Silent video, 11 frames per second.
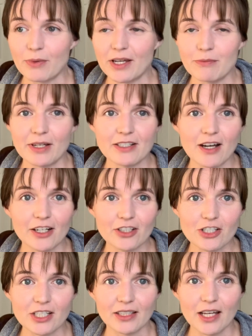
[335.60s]
My daughter,
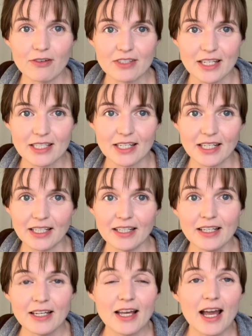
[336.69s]
she loves Disney.
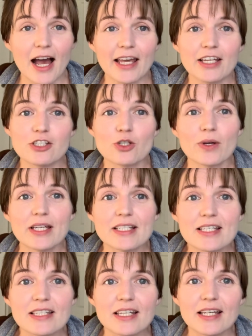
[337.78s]
I enjoy
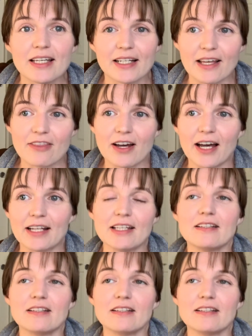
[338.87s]
Disney, and I thought